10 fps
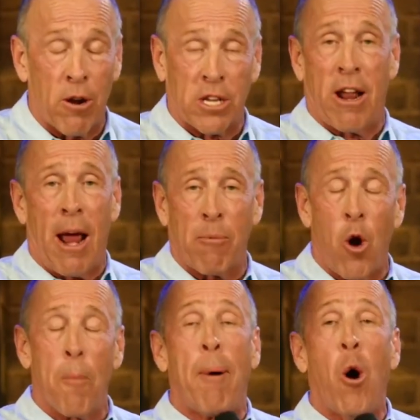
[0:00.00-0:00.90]
I looked at her, I'm
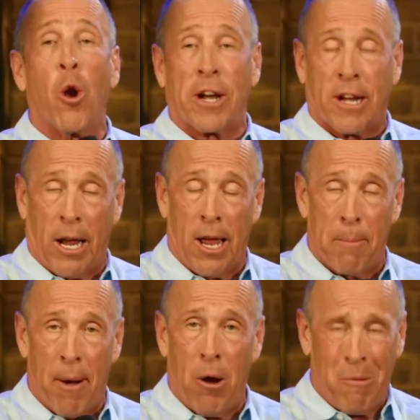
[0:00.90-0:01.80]
going bowling,
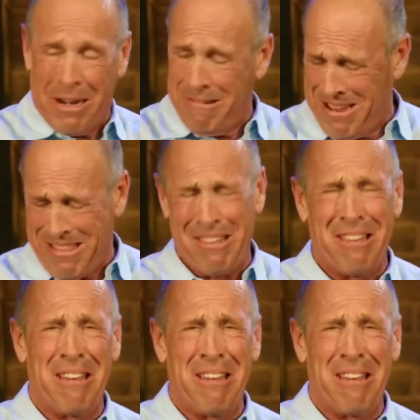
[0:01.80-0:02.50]
Columbo. What do you mean?